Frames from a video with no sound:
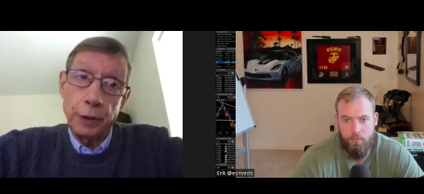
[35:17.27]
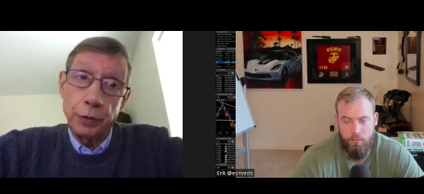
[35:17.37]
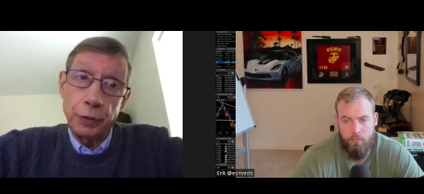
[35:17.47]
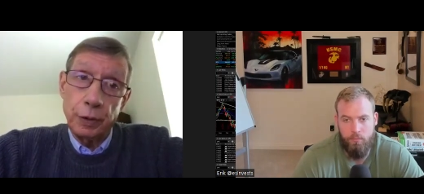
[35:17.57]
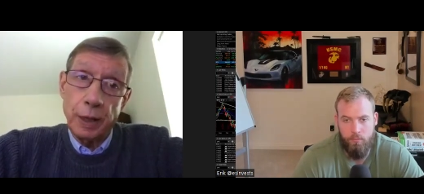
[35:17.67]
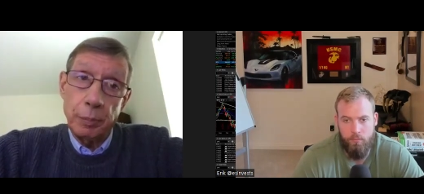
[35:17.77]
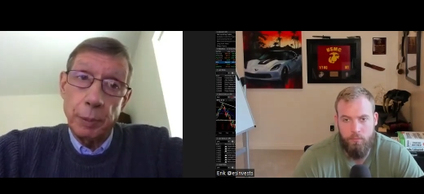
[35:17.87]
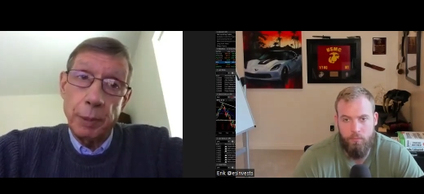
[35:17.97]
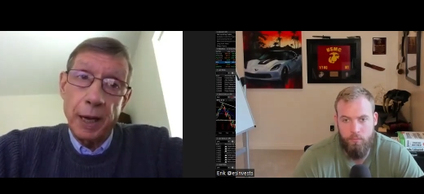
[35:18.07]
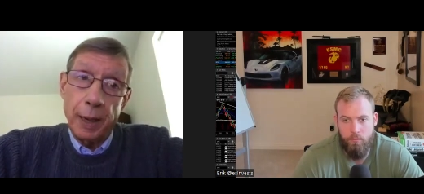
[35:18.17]
Speaker 1: this is the time to
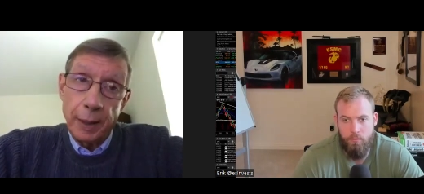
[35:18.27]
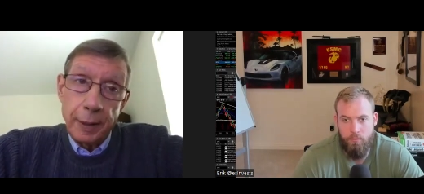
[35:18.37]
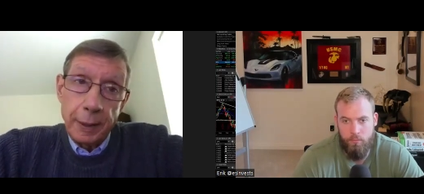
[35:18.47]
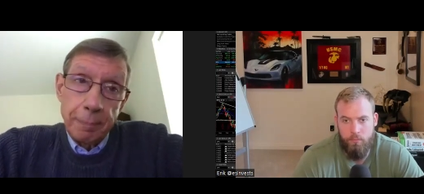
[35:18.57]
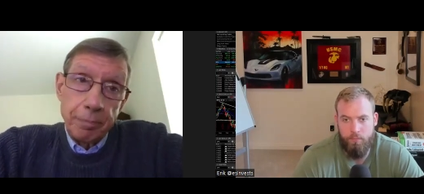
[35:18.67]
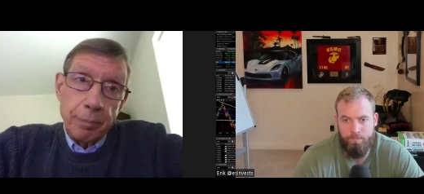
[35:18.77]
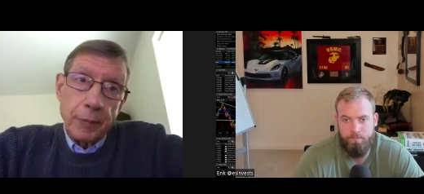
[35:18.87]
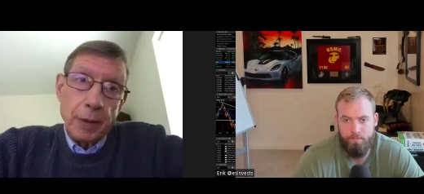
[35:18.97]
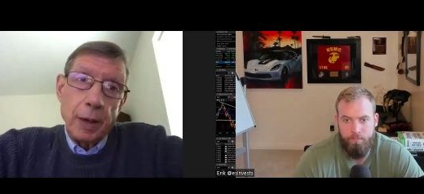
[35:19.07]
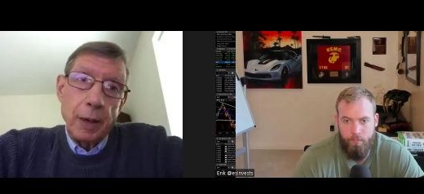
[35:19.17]
buy
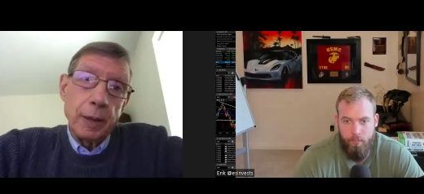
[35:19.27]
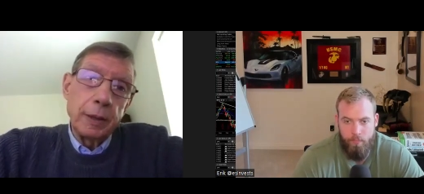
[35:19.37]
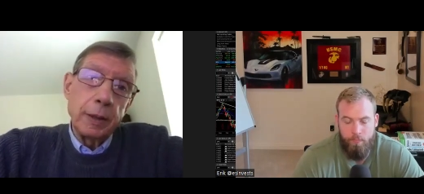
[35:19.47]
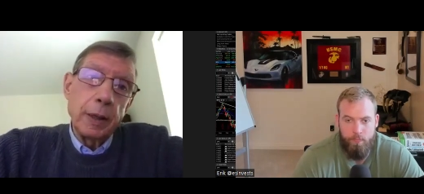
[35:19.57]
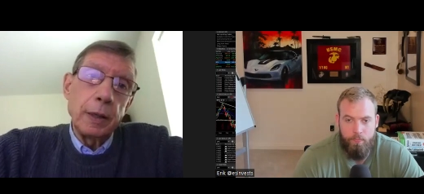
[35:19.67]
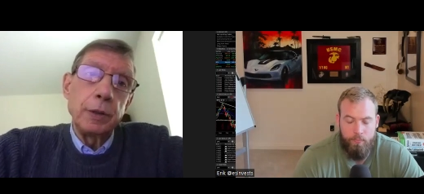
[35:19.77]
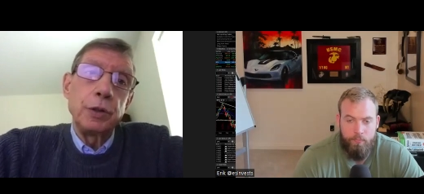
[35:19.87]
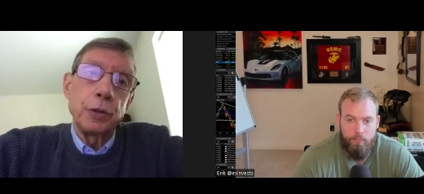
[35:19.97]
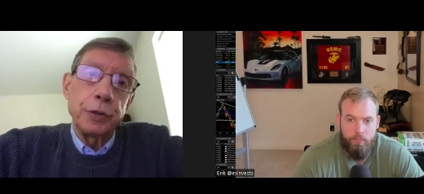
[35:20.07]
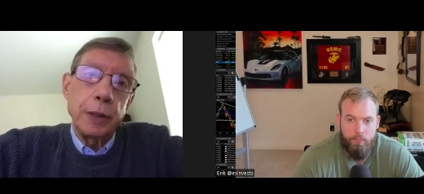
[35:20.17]
uh, and then
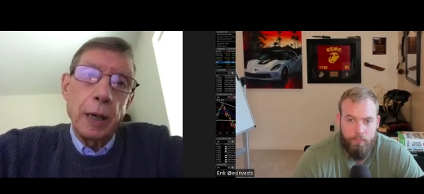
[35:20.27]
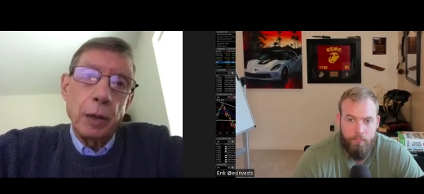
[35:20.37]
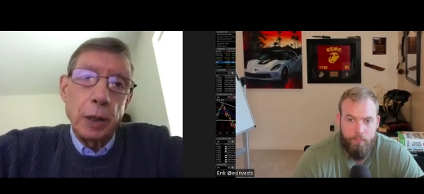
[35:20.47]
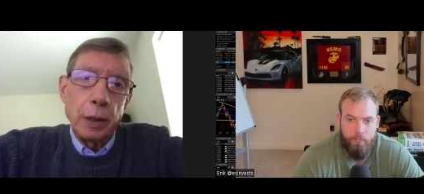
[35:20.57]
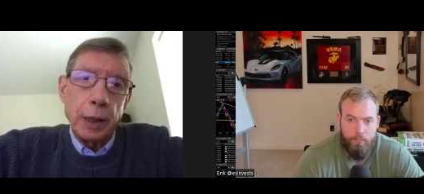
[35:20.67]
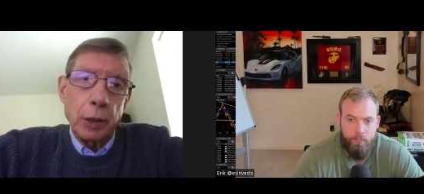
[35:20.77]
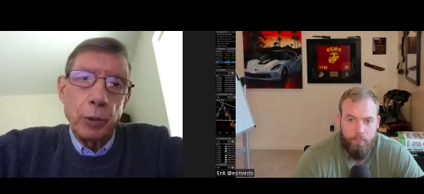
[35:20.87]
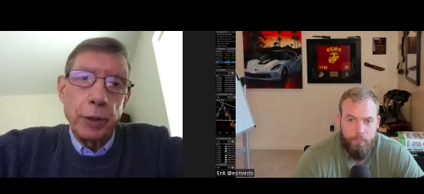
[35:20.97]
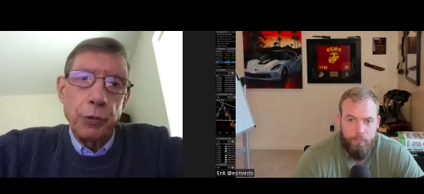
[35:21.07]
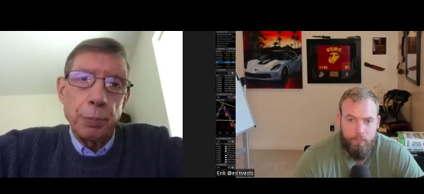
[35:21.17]
you'll see how
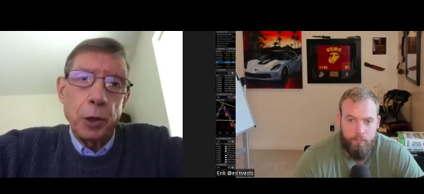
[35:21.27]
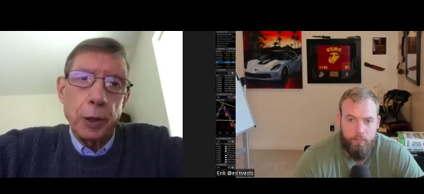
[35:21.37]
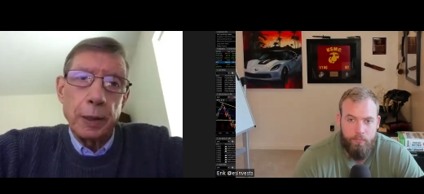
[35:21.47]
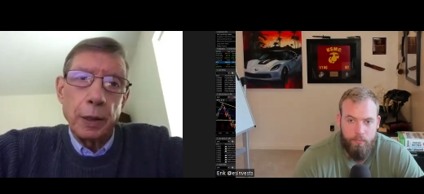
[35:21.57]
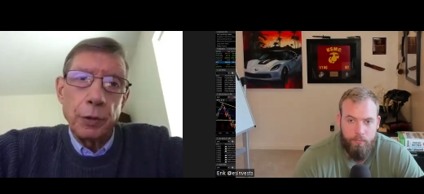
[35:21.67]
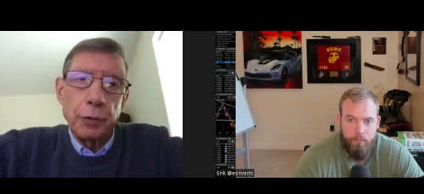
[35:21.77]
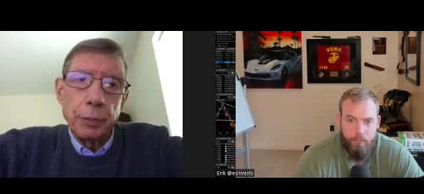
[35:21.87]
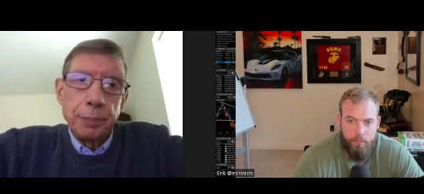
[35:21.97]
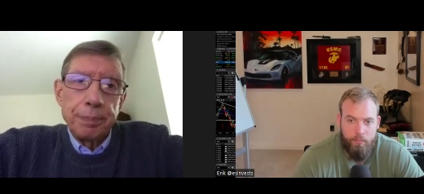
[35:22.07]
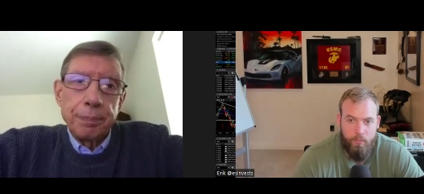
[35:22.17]
liquid this market is
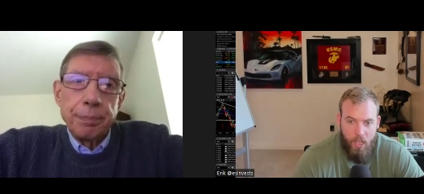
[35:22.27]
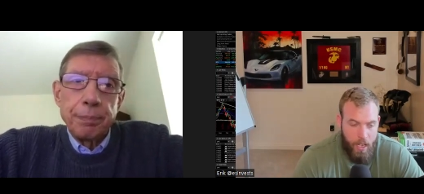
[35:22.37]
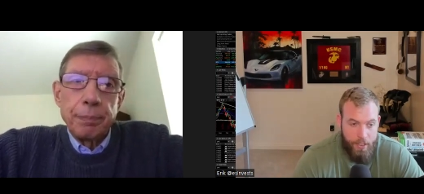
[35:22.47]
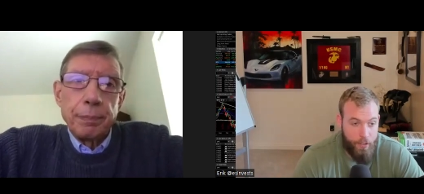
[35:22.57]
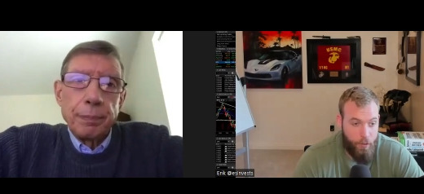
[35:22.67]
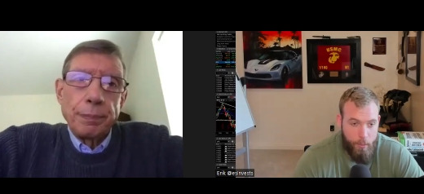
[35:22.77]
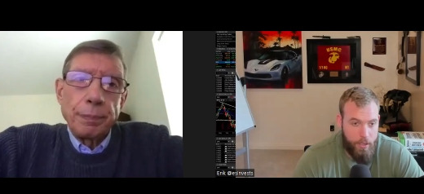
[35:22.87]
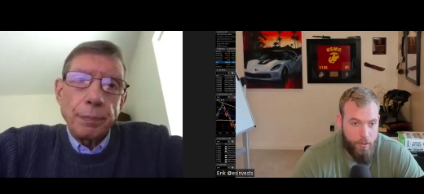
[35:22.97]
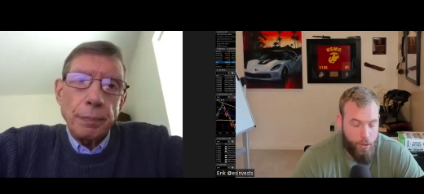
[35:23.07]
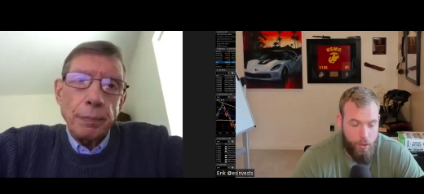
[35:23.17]
Speaker 2: I
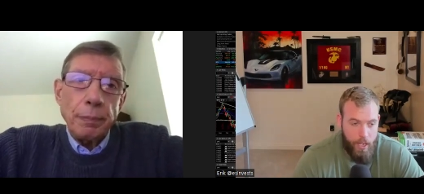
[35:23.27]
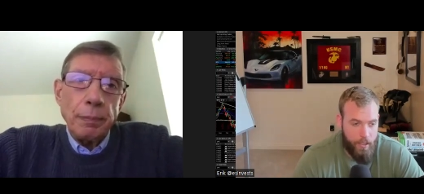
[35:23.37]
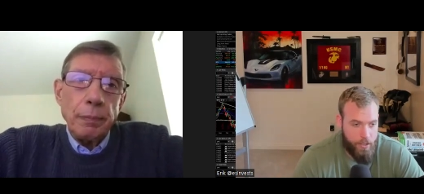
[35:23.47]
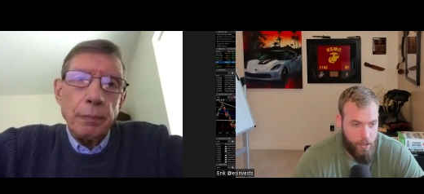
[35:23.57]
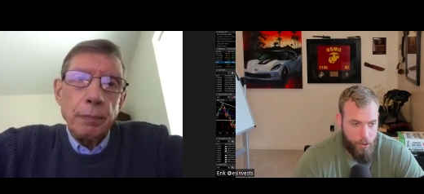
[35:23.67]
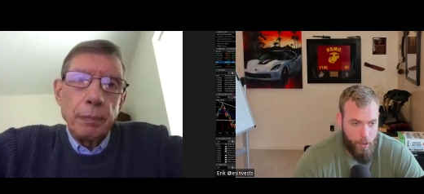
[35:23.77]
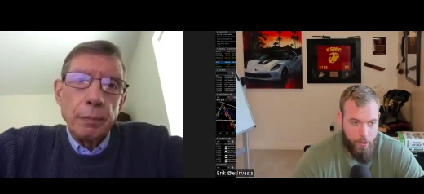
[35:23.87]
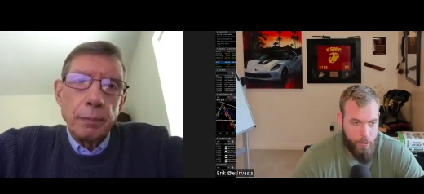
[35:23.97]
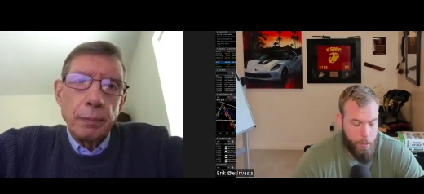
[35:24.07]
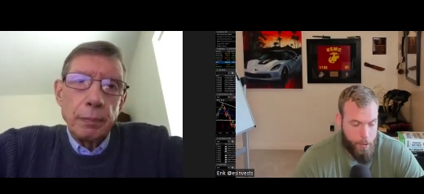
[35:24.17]
think from a at
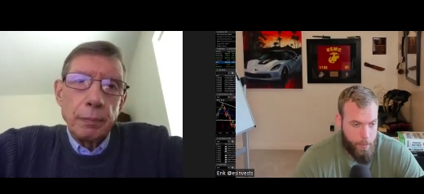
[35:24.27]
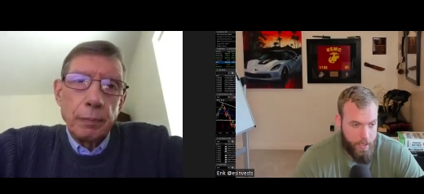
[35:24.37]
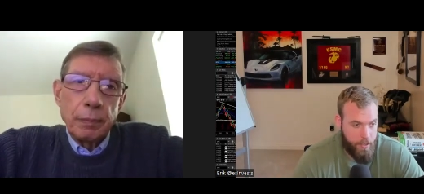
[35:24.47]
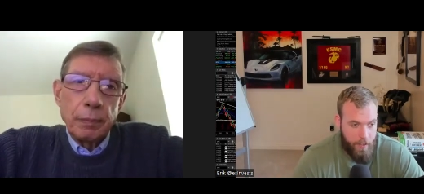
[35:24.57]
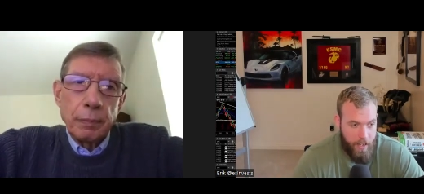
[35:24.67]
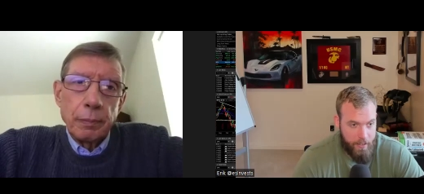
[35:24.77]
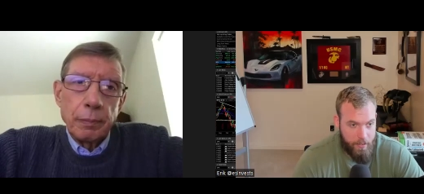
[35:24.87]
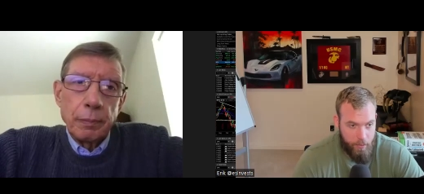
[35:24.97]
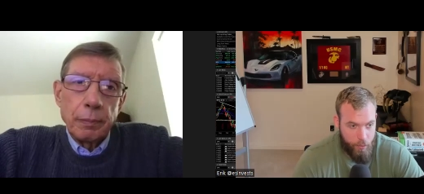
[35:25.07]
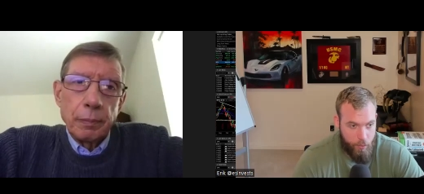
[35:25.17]
least a trader's perspective,
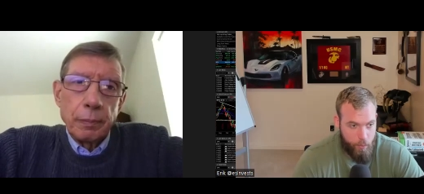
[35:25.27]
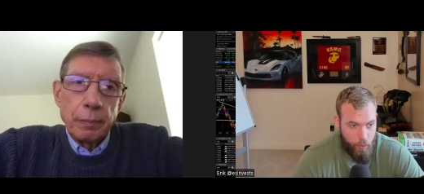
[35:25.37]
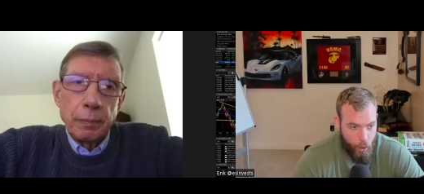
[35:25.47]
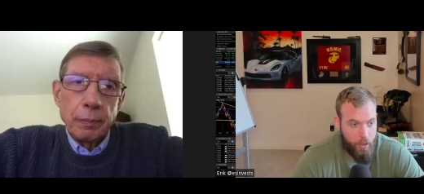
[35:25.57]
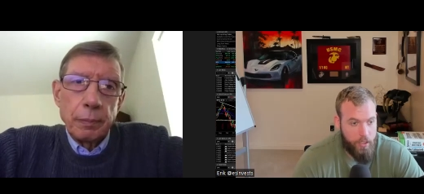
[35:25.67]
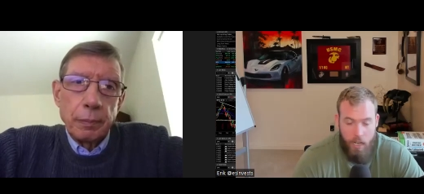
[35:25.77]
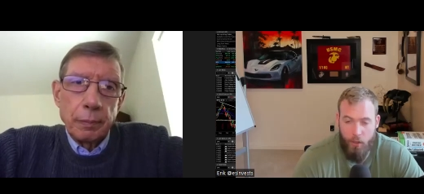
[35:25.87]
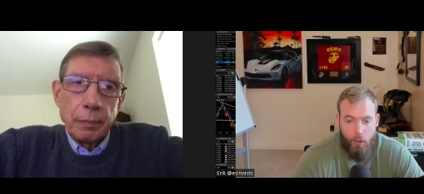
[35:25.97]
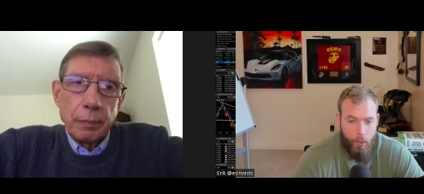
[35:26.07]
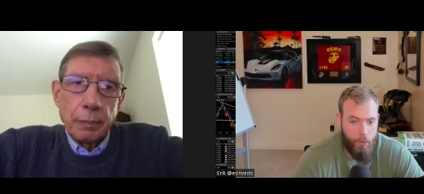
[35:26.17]
I
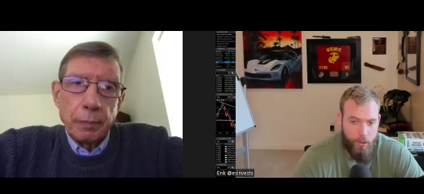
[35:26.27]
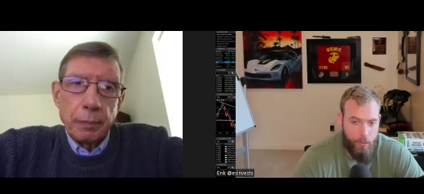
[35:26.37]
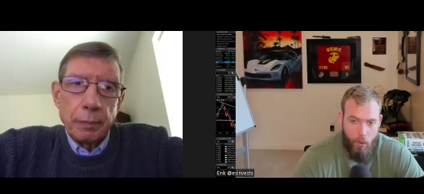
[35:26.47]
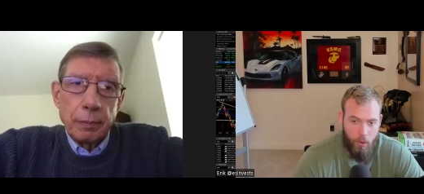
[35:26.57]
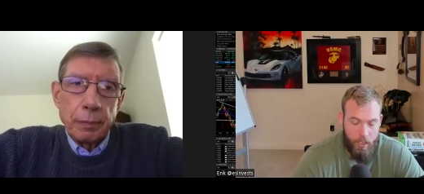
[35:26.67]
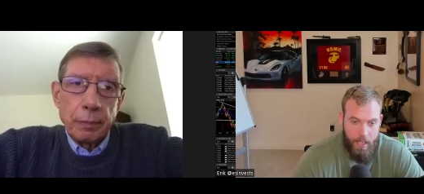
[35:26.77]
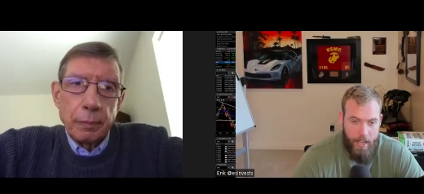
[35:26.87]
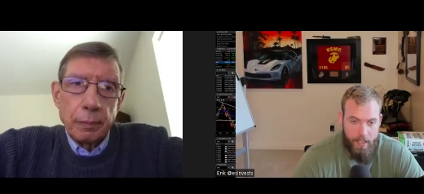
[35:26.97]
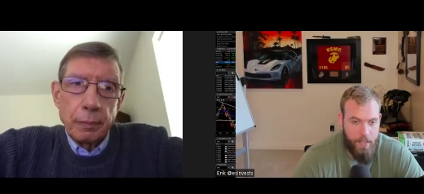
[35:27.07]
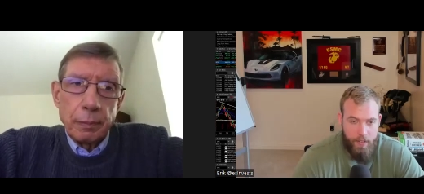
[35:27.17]
could not agree with you
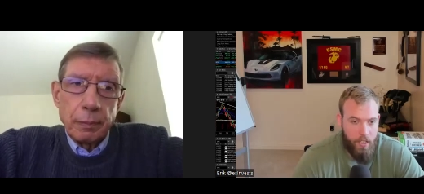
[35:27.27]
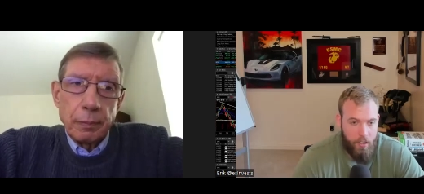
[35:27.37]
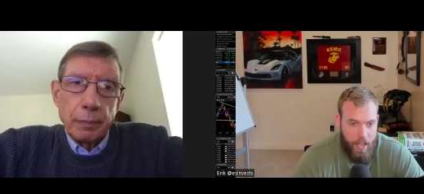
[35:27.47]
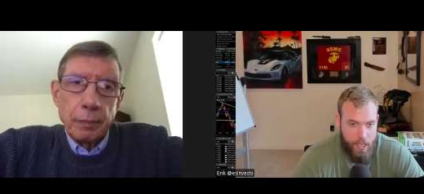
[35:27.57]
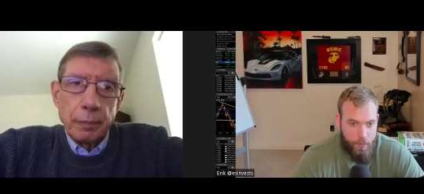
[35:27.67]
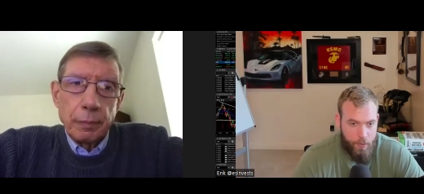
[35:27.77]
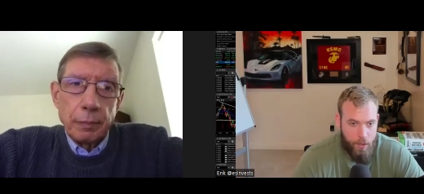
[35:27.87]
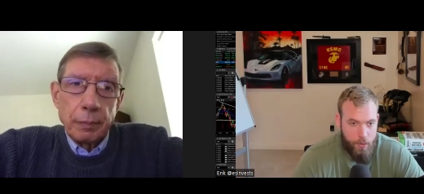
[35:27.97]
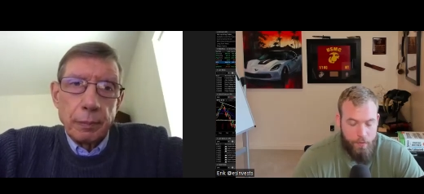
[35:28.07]
more on that. Even the last